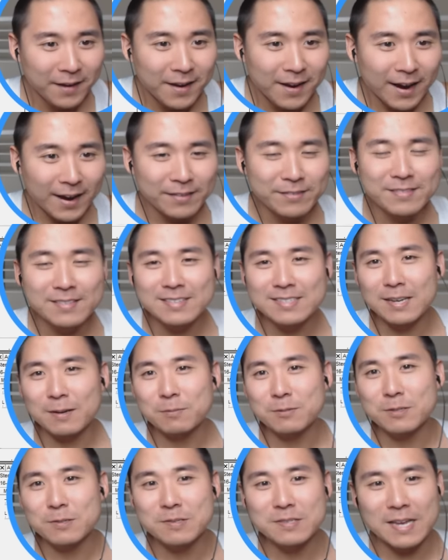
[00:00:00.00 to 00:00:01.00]
I think this
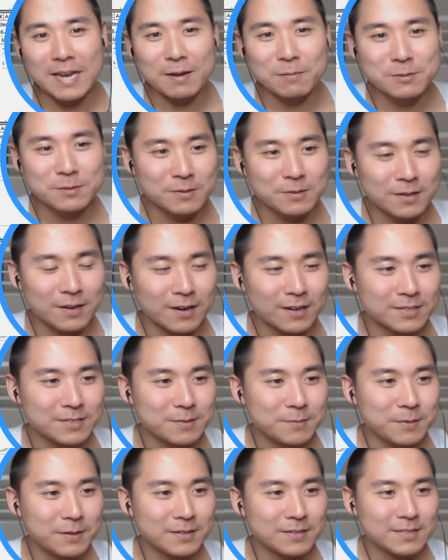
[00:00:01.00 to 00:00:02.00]
episode is absolutely
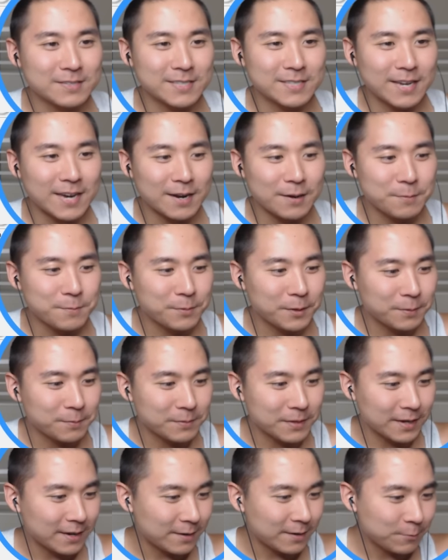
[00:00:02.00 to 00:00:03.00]
awesome. I was kind of
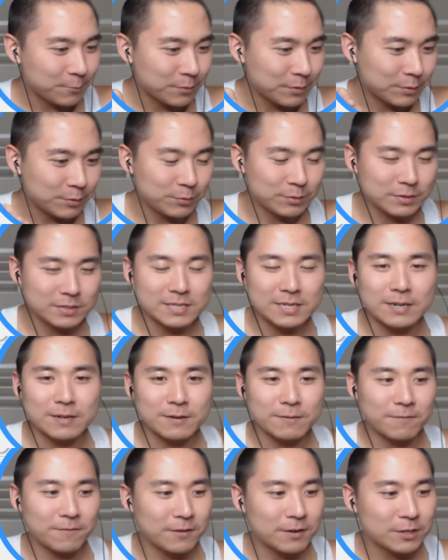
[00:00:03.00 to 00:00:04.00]
bummed that we
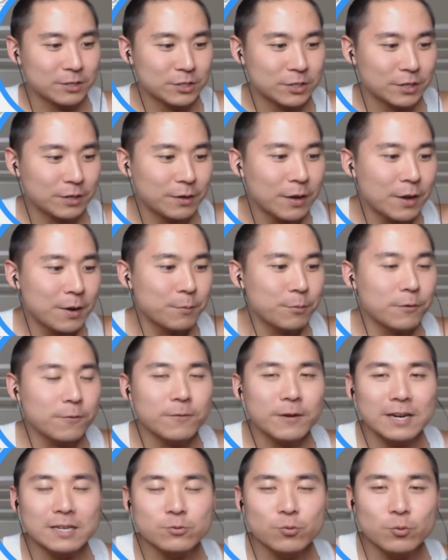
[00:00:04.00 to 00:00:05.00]
didn't finish it. But if
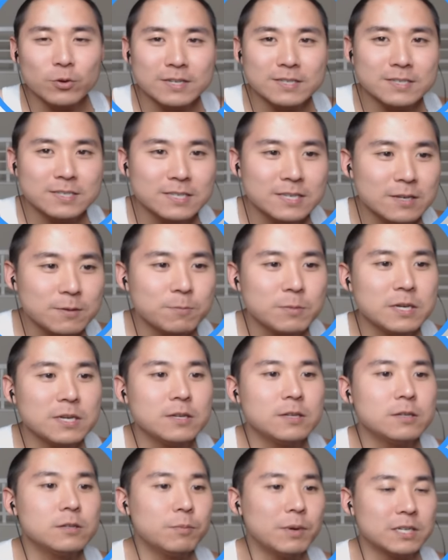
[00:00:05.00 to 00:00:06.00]
you guys want to see
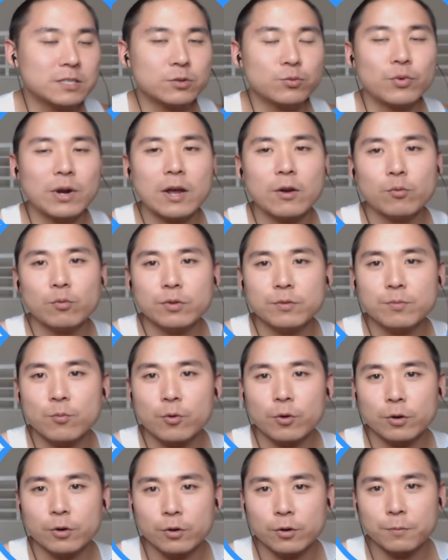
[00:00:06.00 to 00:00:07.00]
me mess around with
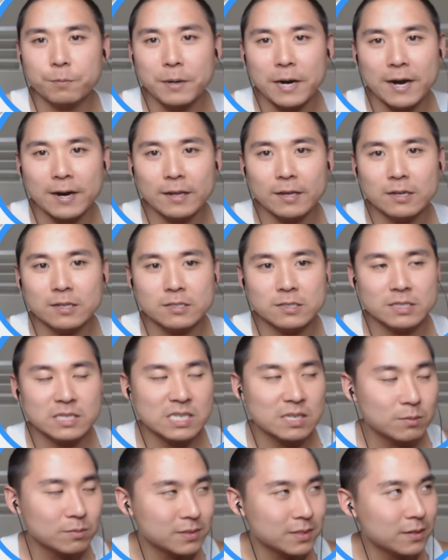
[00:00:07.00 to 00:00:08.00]
more Girl Bonnie, because it
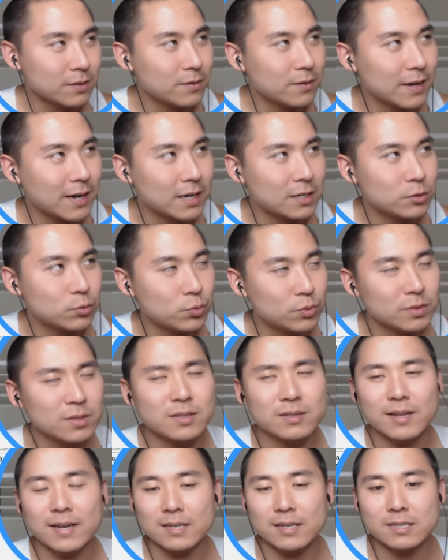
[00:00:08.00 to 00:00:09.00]
seems like you guys
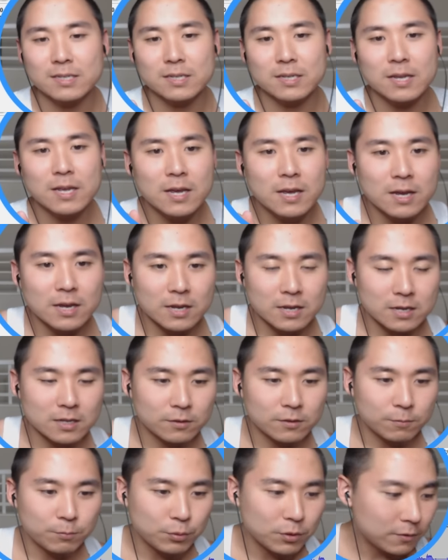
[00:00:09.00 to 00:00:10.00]
really liked it
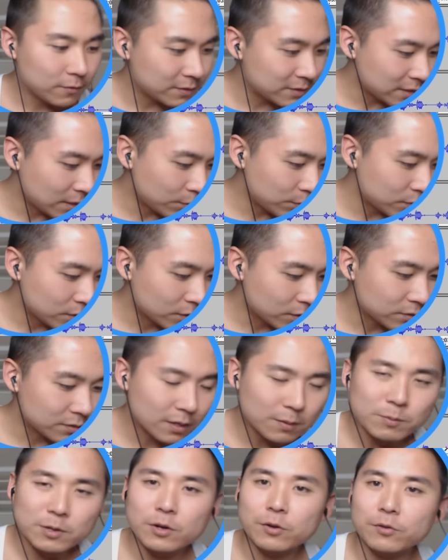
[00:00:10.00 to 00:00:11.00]
in the previous episodes,
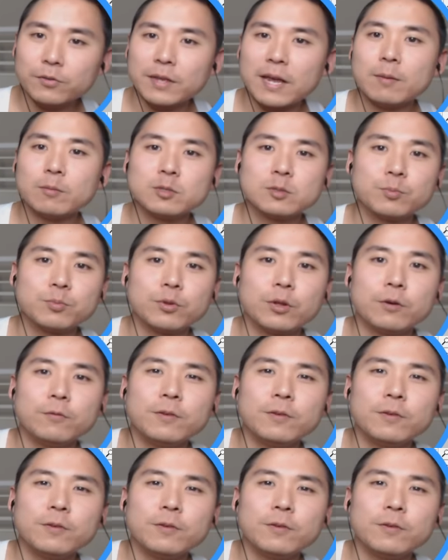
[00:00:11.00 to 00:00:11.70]
let me know in the comments below.